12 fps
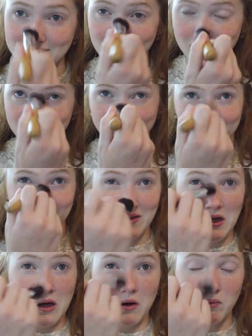so
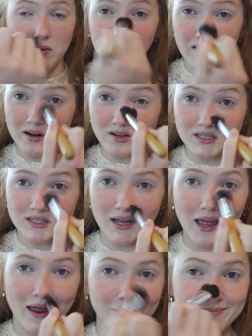we let her
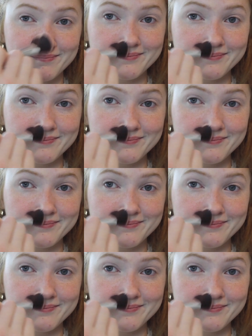stay.